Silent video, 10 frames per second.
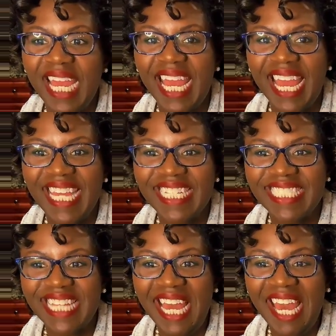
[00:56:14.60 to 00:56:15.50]

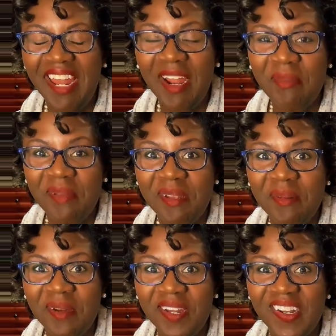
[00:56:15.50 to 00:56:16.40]
pancakes and our
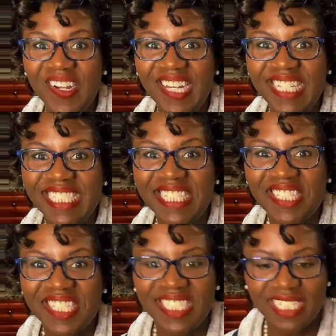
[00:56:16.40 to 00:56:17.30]
peanut butter.
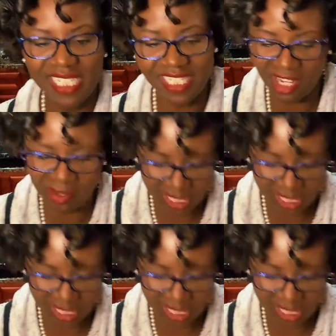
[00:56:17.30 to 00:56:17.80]
Still looks good.